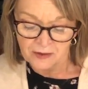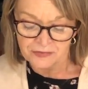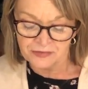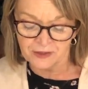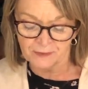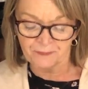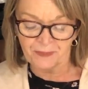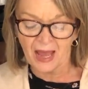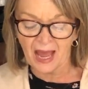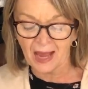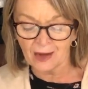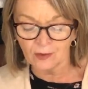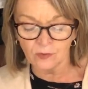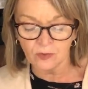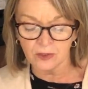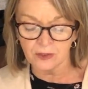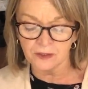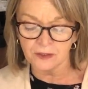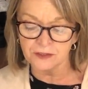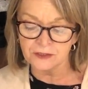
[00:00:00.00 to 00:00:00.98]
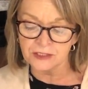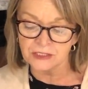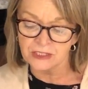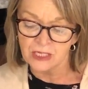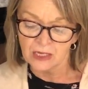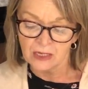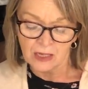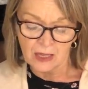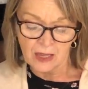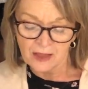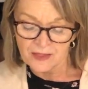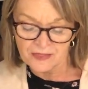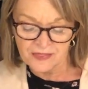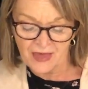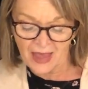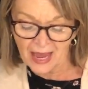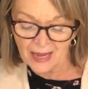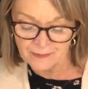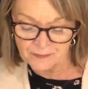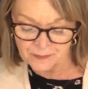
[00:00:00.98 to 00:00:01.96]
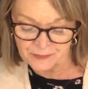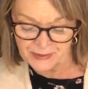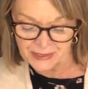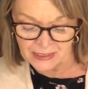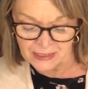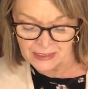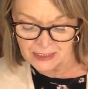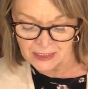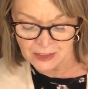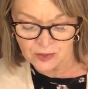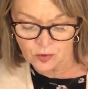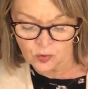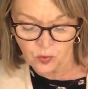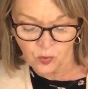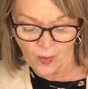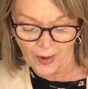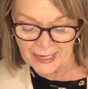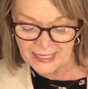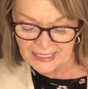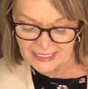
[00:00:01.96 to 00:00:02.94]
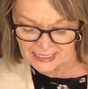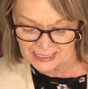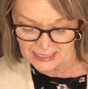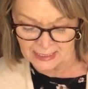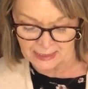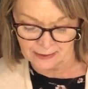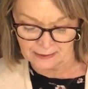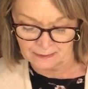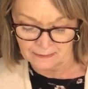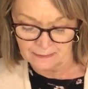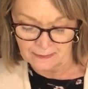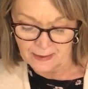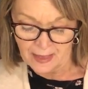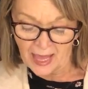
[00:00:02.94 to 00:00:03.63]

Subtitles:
the powers that be quaking.